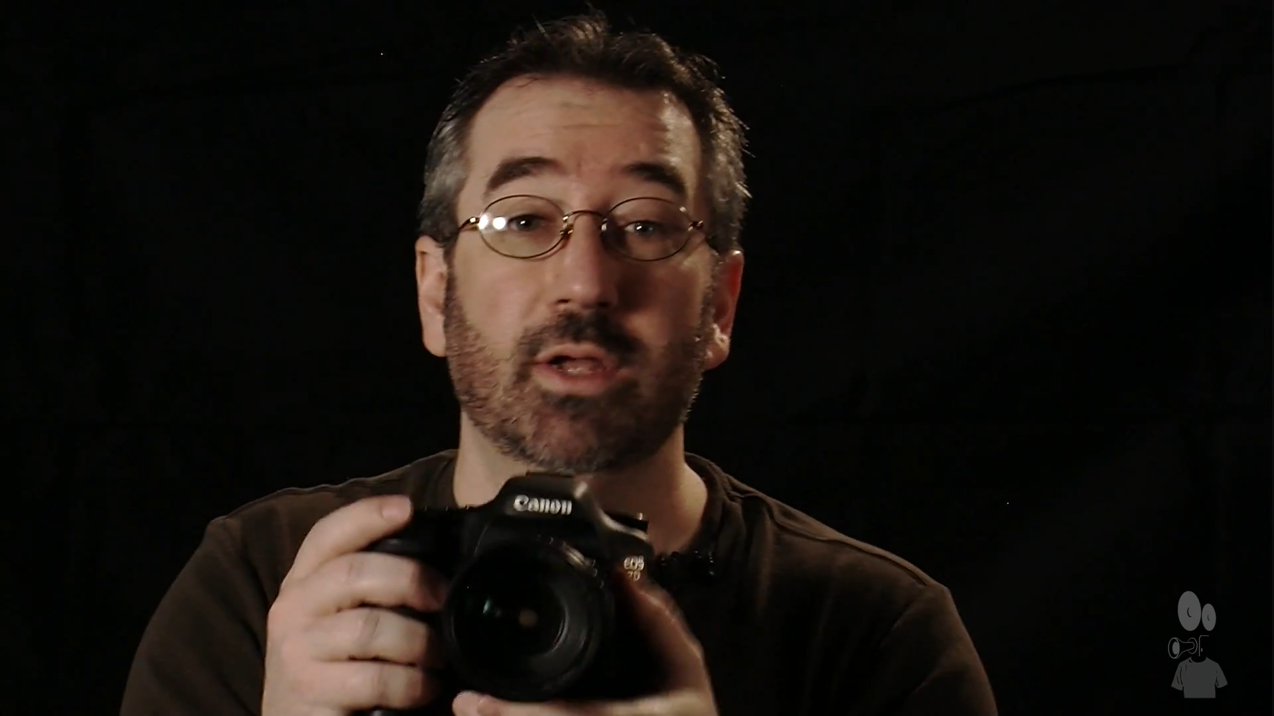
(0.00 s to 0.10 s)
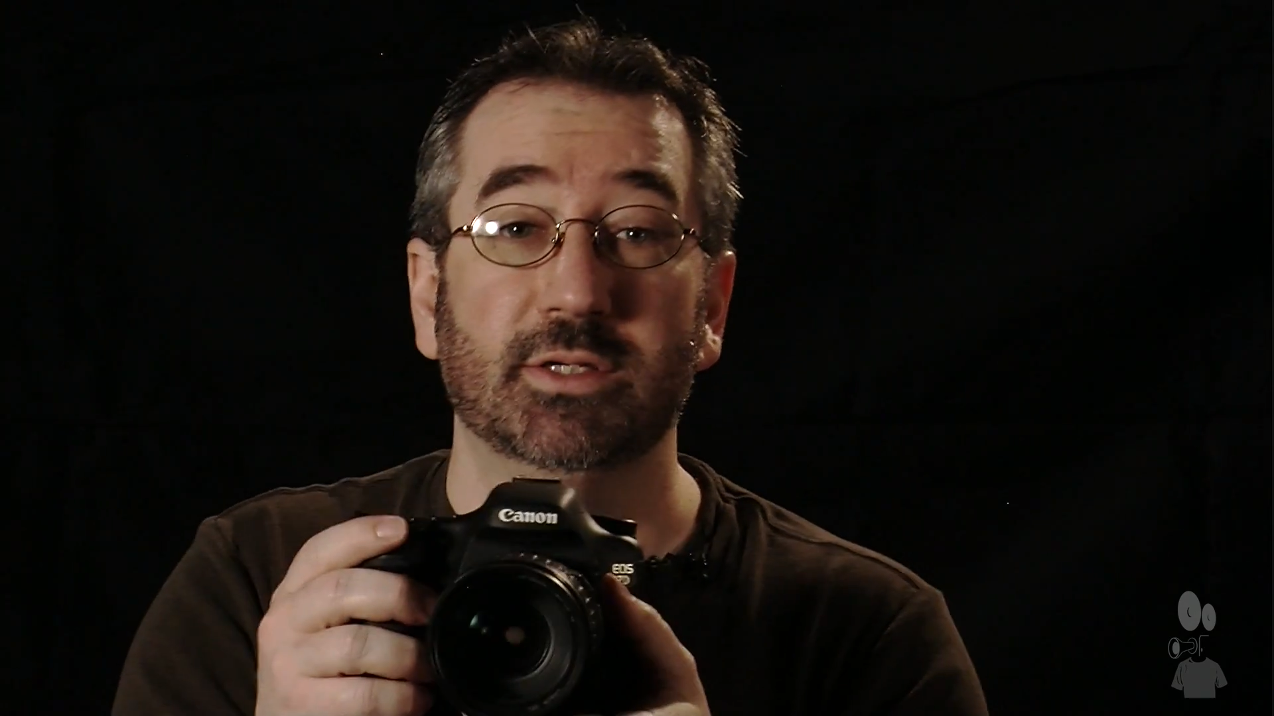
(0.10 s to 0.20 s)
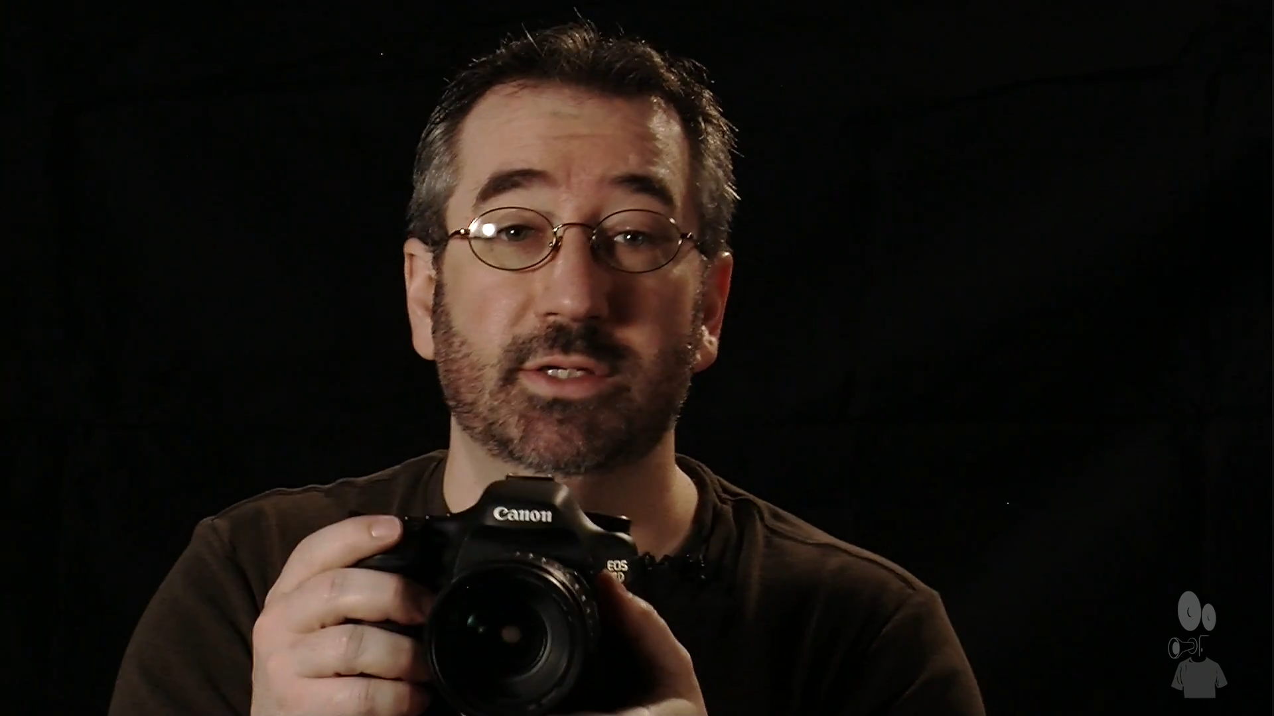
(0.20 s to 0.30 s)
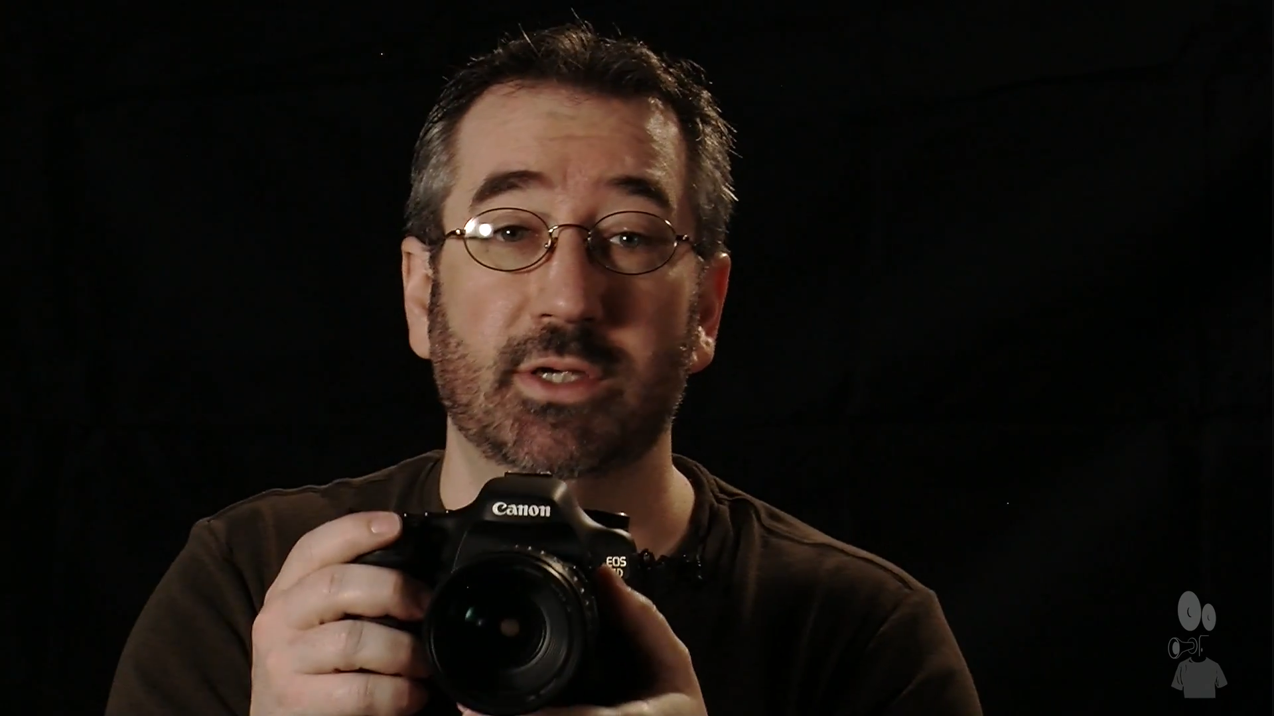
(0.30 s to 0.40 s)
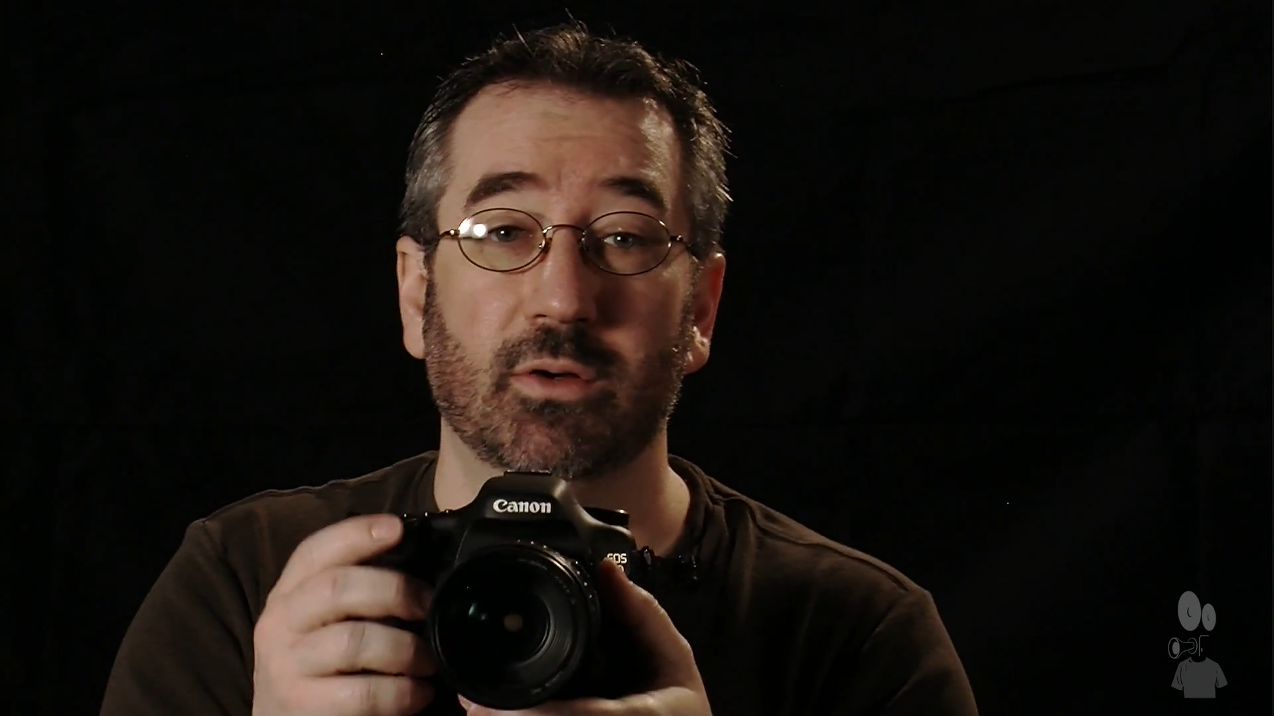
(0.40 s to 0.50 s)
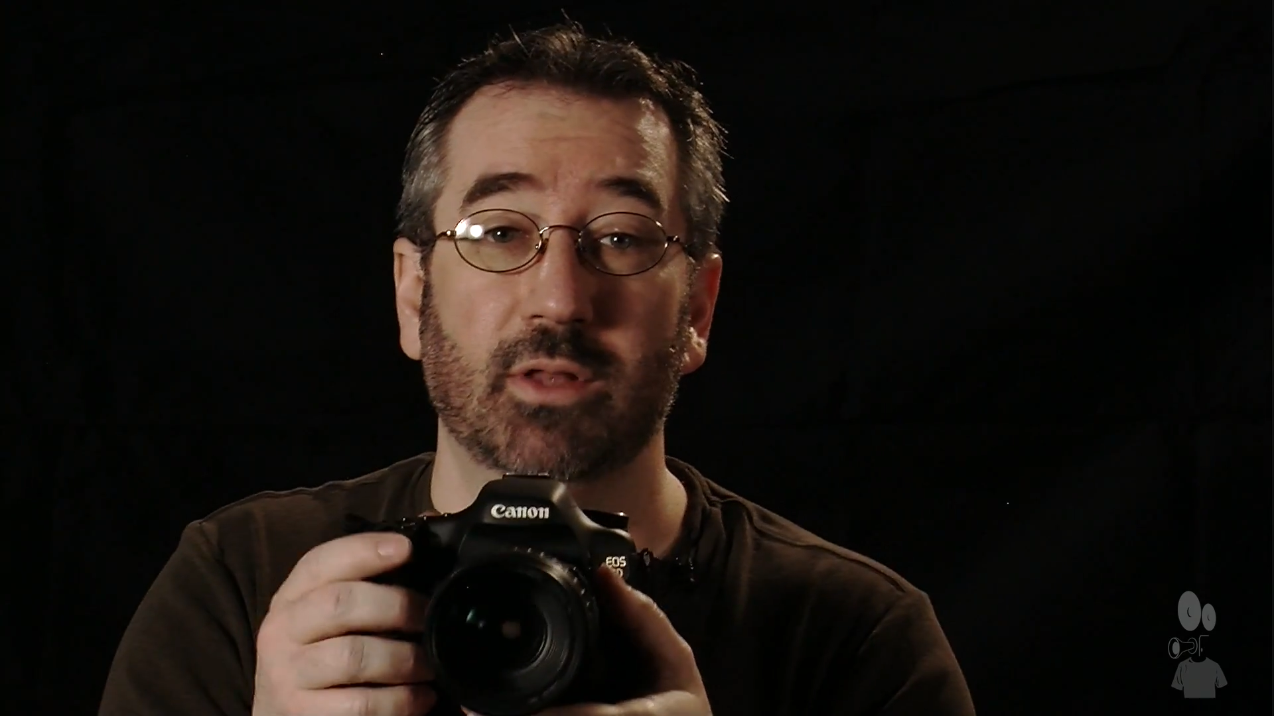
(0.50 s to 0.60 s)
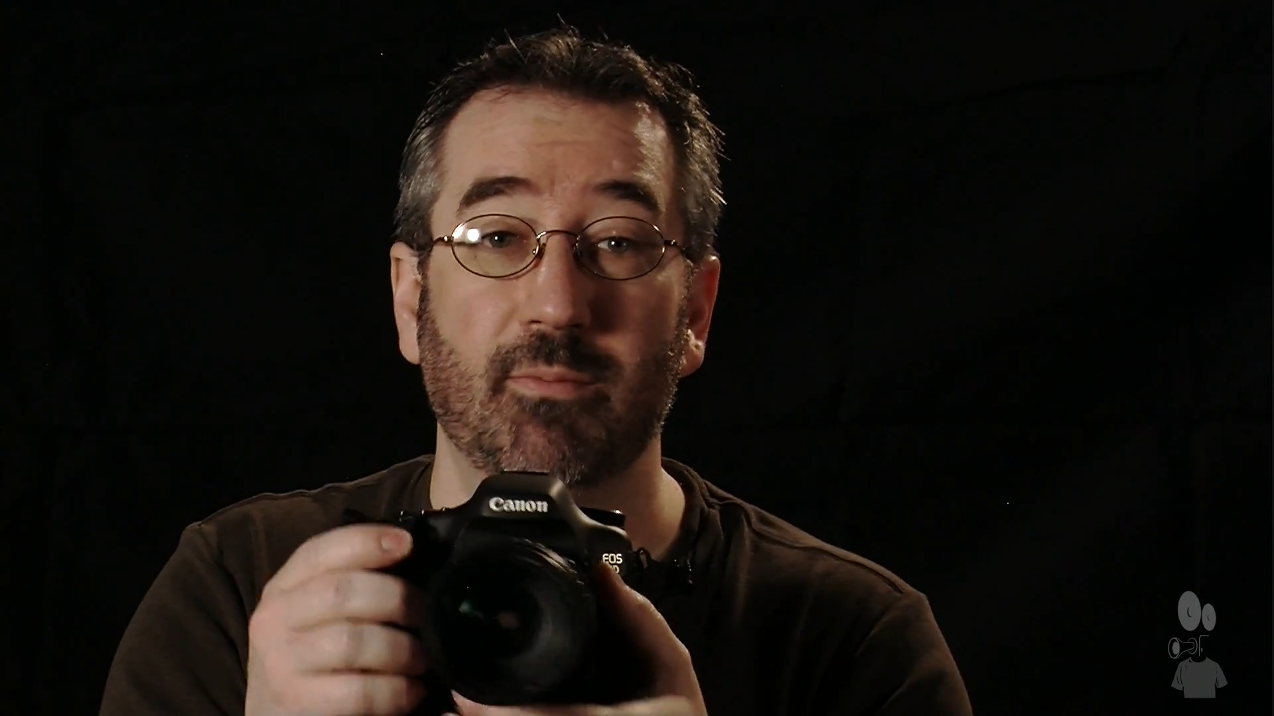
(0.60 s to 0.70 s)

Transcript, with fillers: necessarily